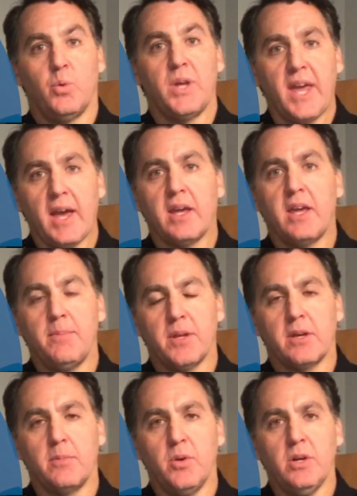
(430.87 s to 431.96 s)
we can't keep the
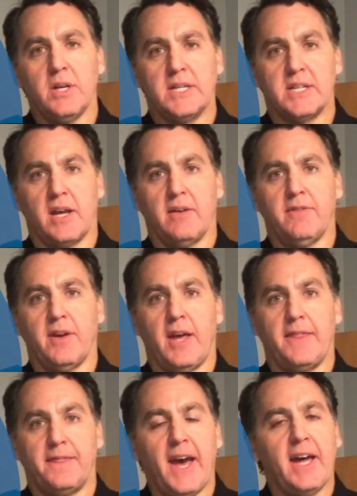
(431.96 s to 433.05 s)
community safe,
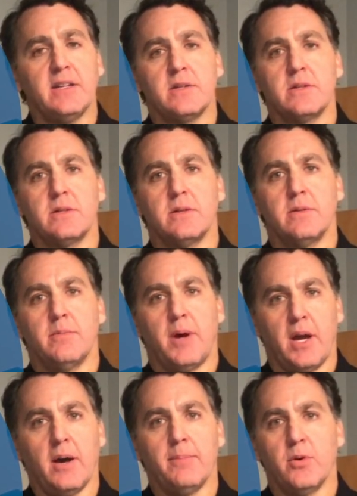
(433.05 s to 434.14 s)
and that's my
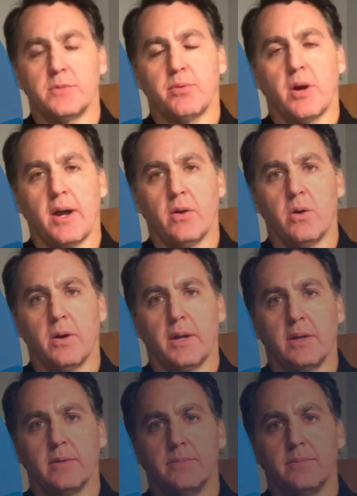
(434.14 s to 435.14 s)
utmost priority.